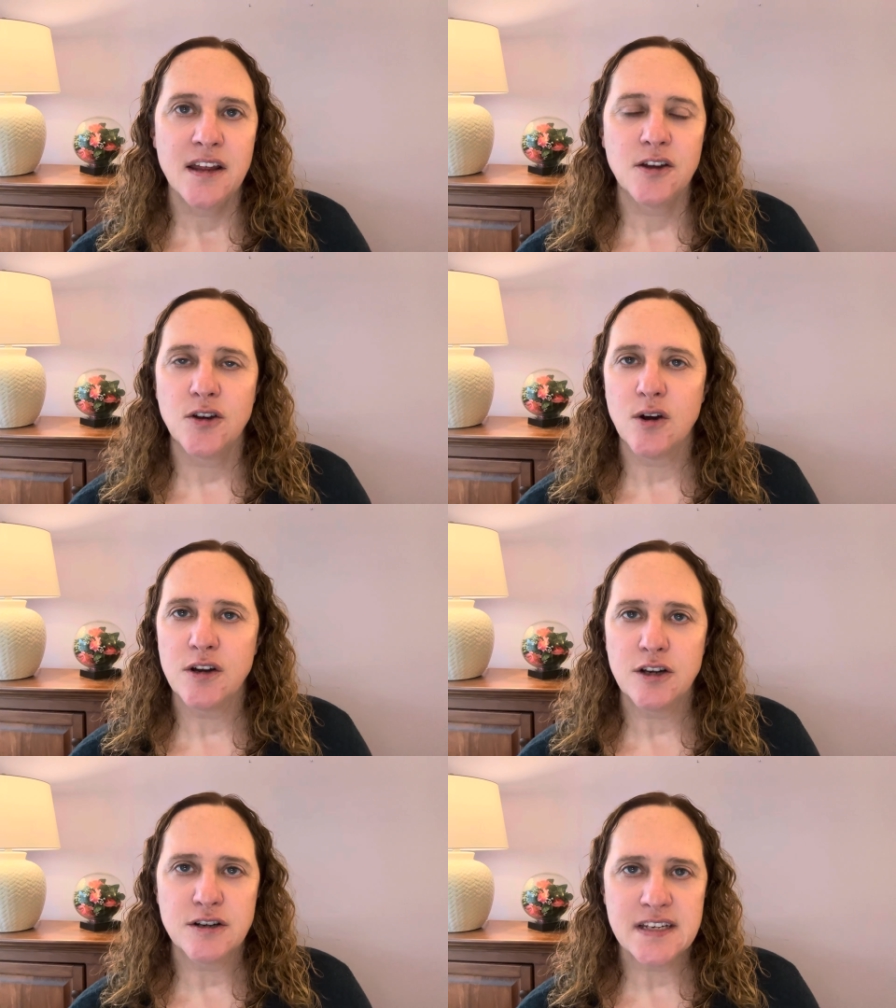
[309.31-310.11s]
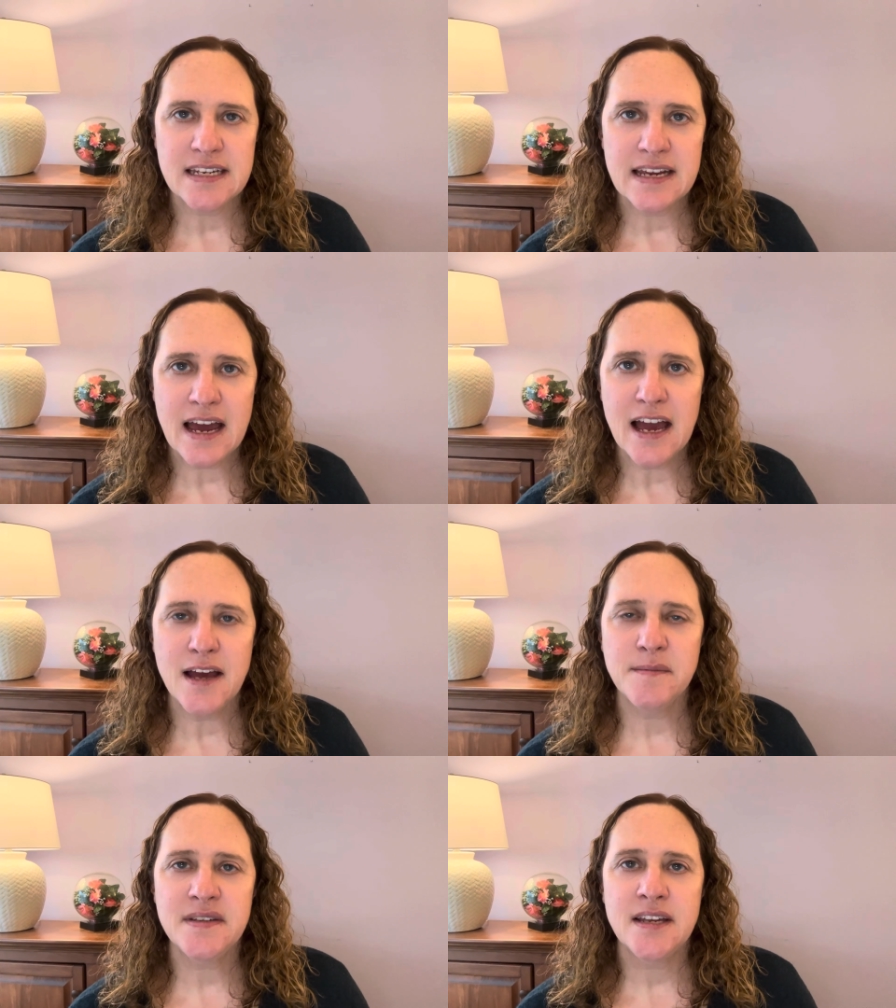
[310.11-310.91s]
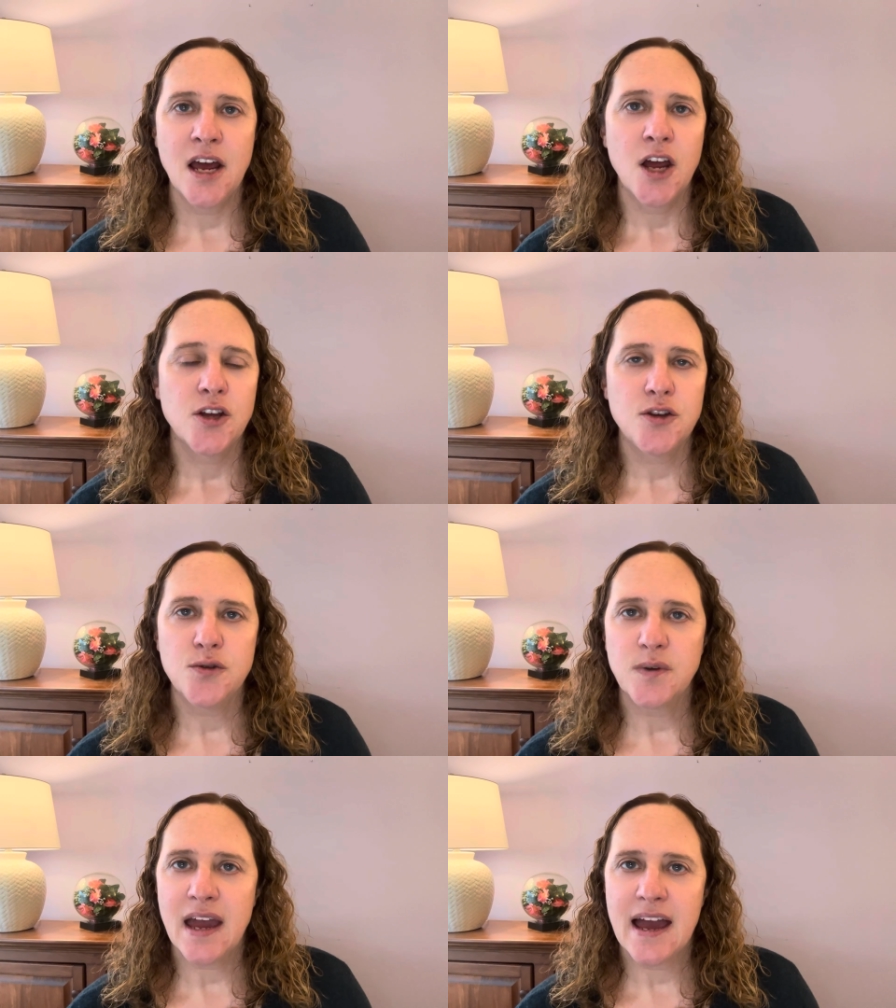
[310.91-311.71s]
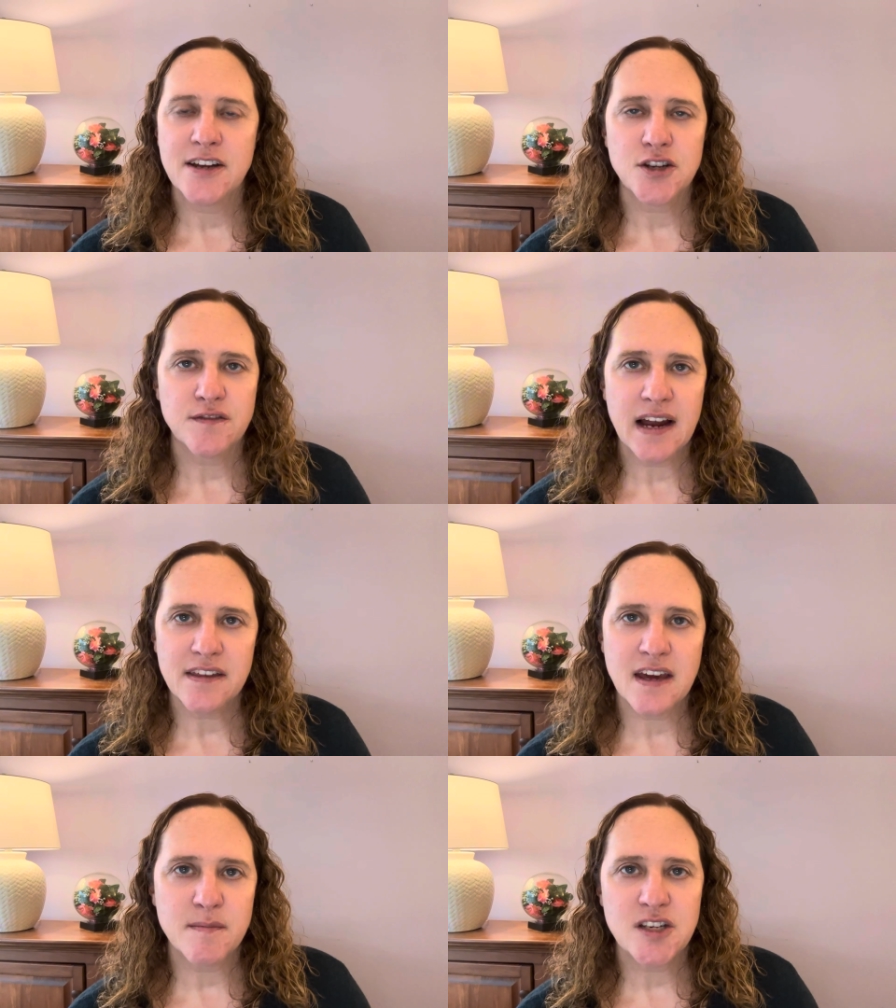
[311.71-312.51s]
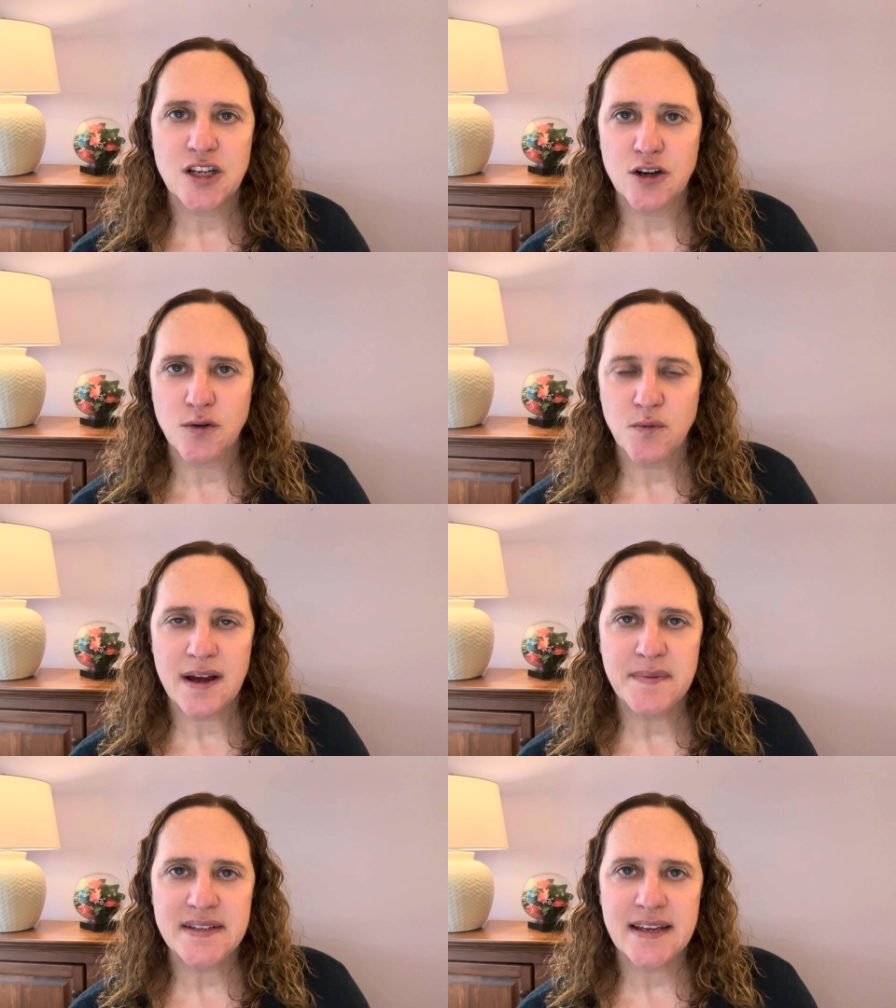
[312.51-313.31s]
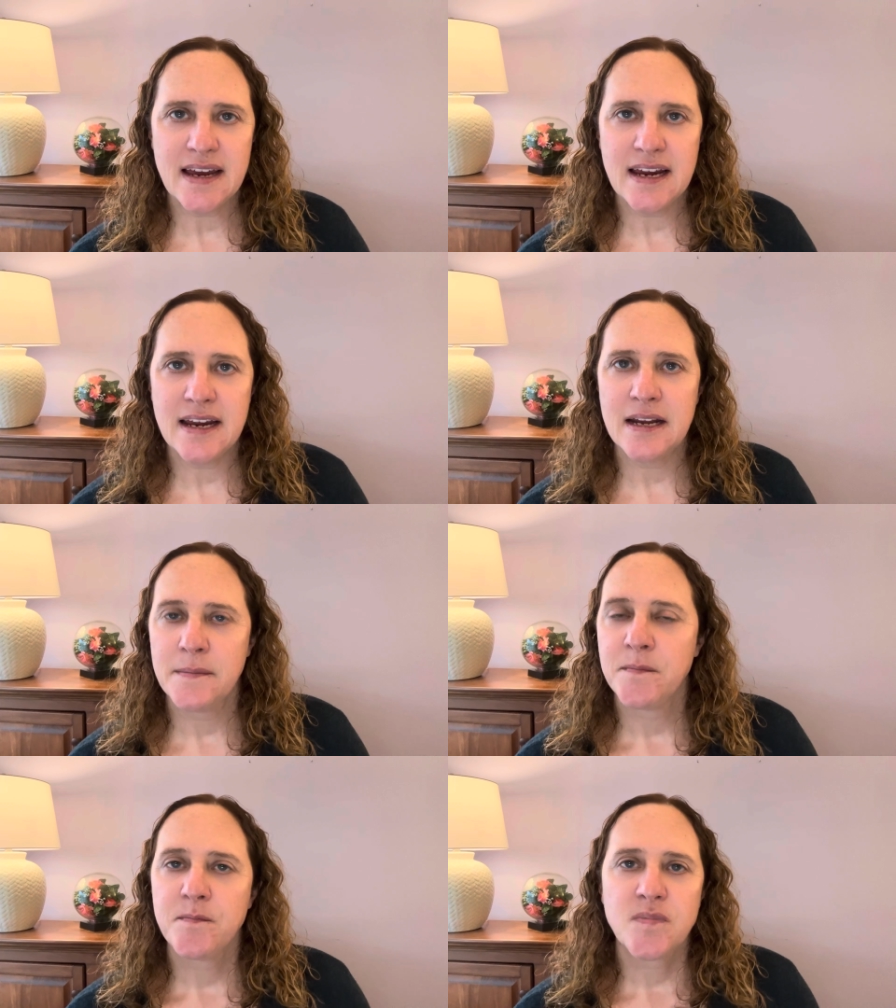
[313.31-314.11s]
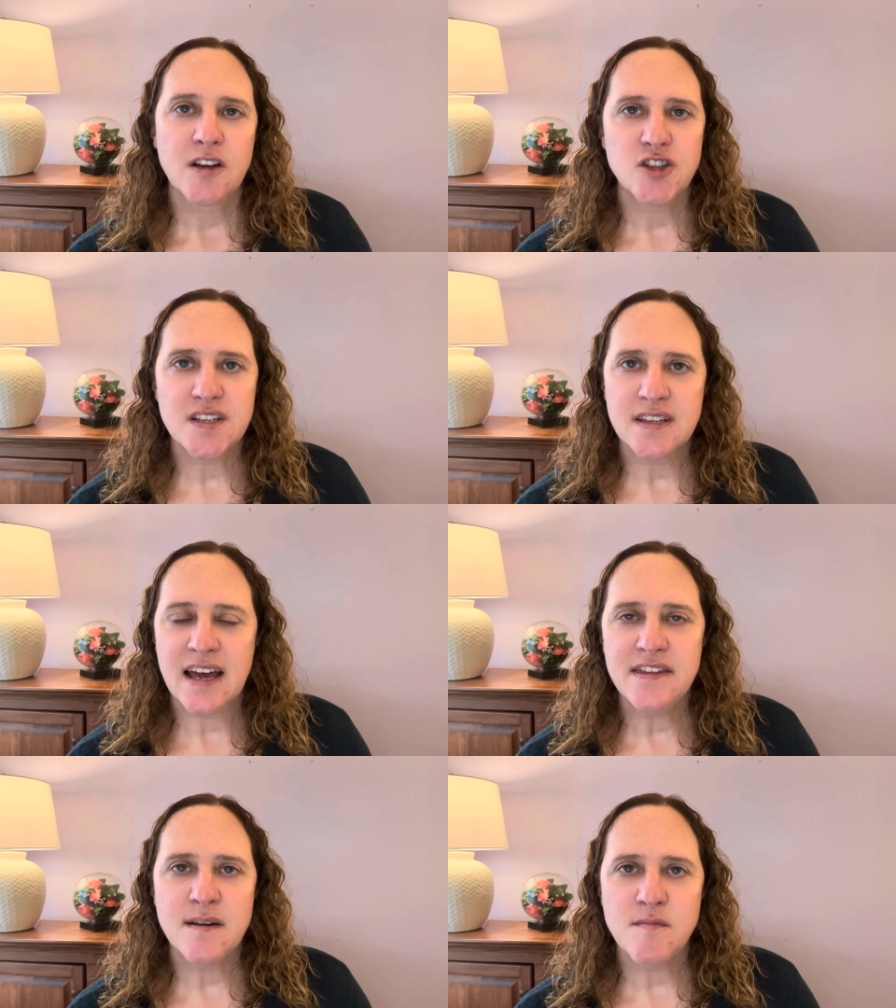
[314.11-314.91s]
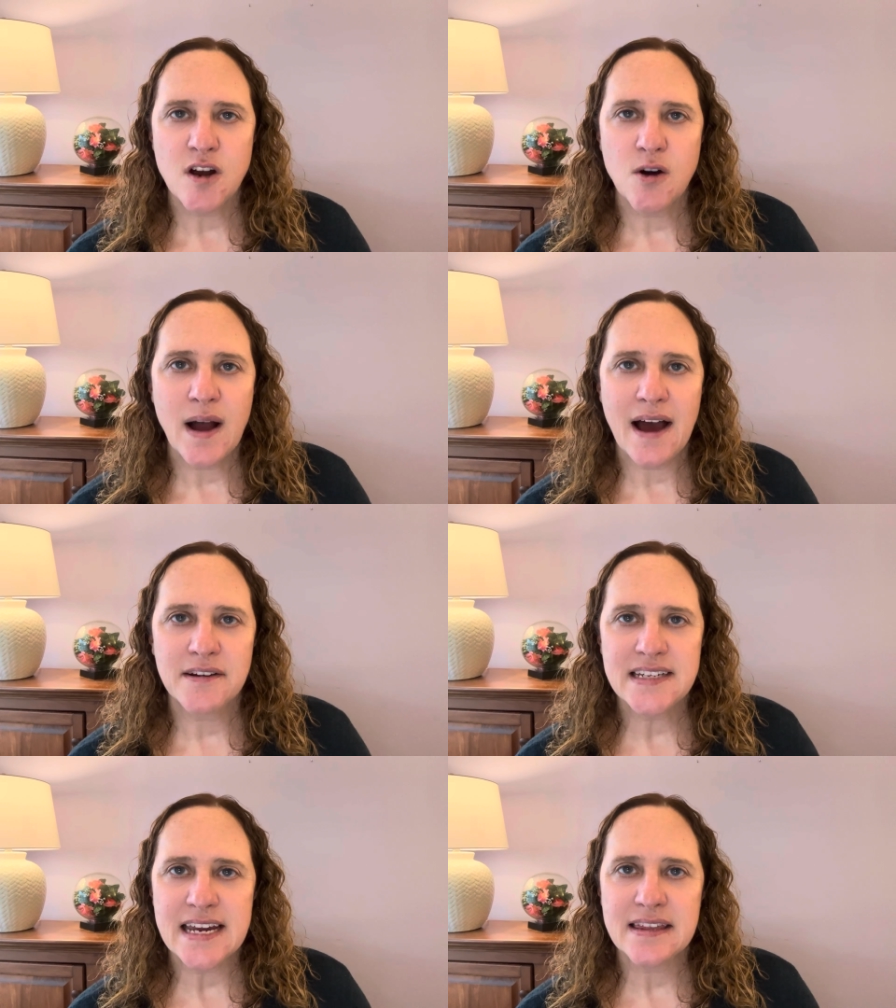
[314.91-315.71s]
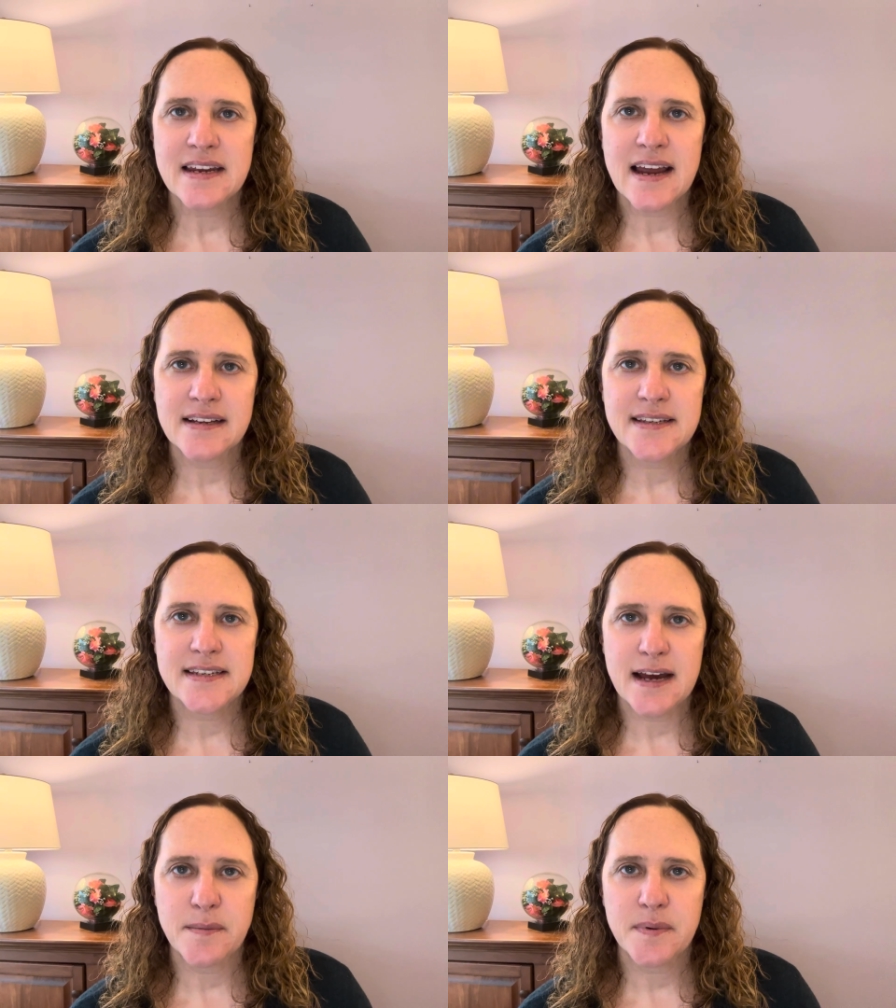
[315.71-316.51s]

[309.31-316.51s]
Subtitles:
You can go to your DMs, you can direct them to your website, just let them know how to take the next step.